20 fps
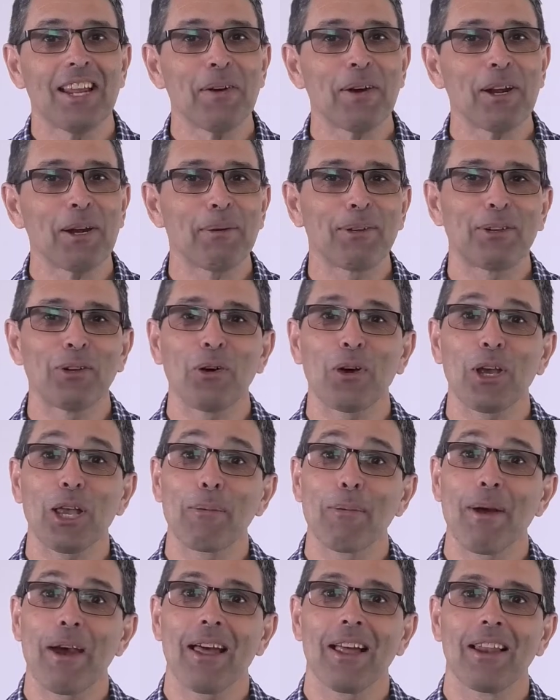we're going to be talking
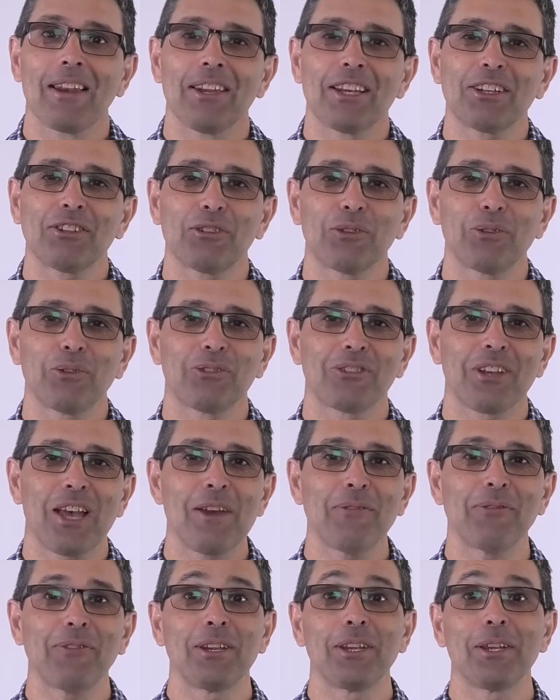about electrical
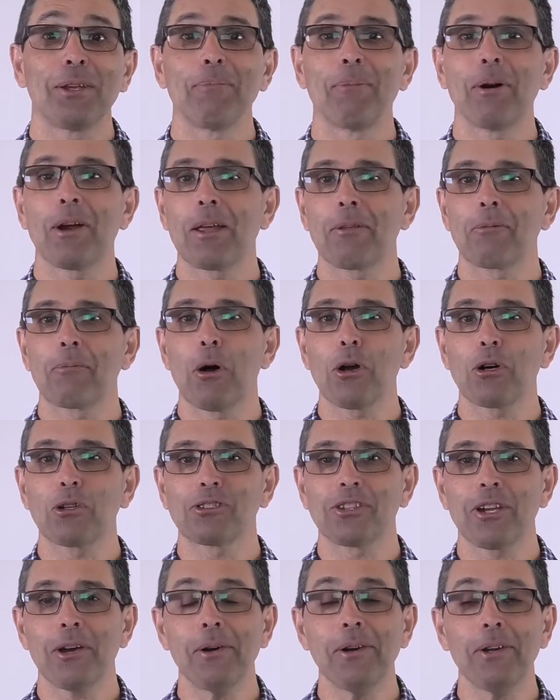safety. My name is Michael
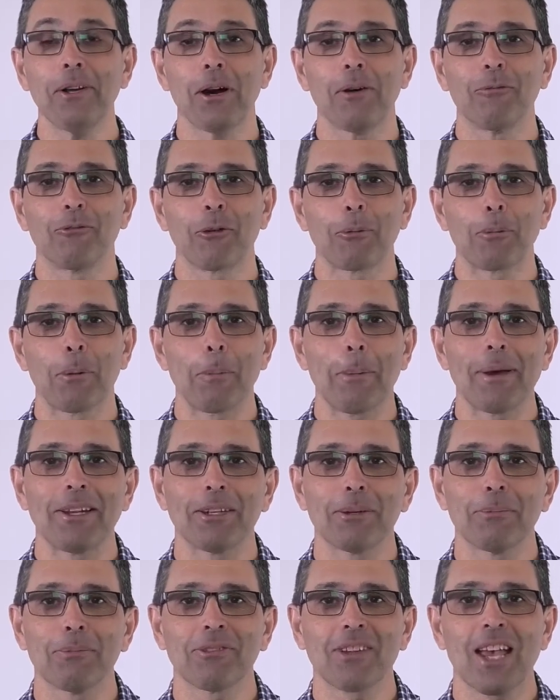Terry, I'm from
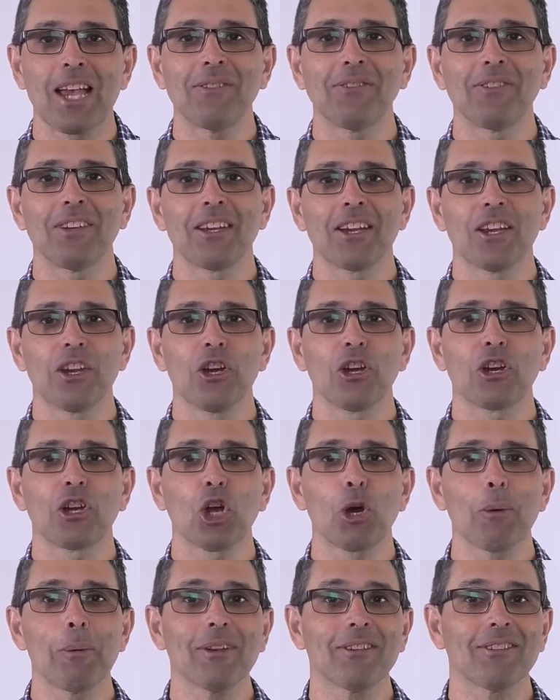Momentum Safety and
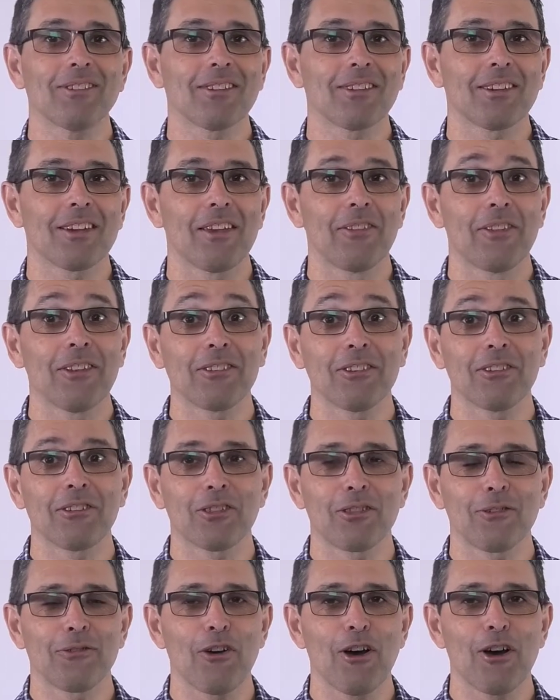Ergonomics, and this is
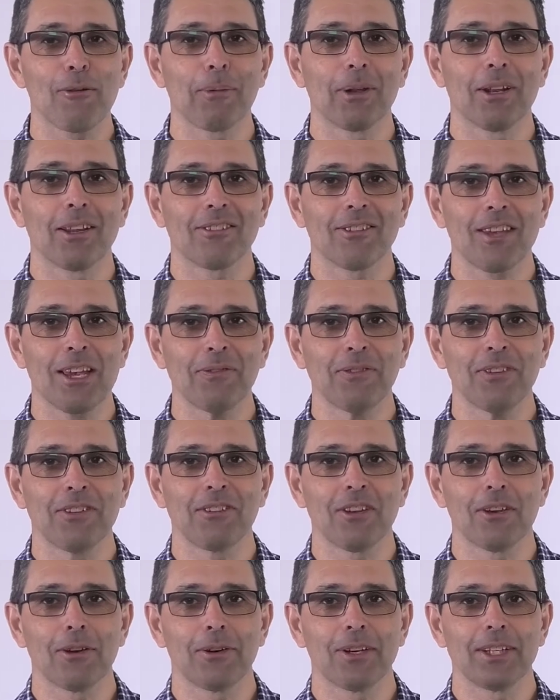the 5-Minute Safety
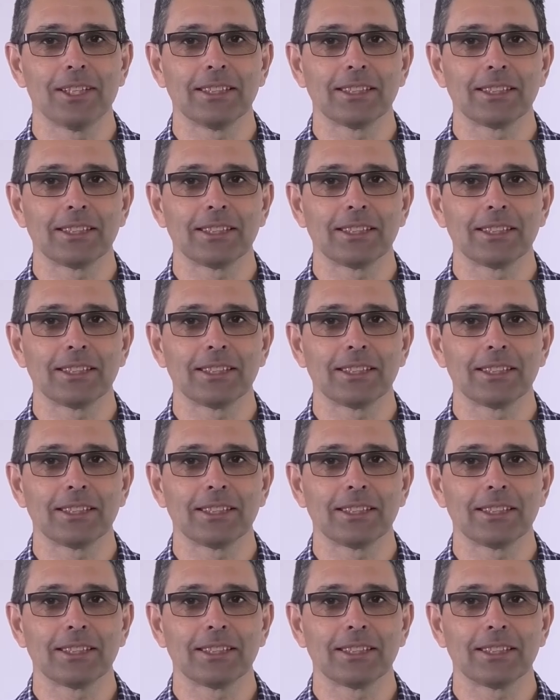Series.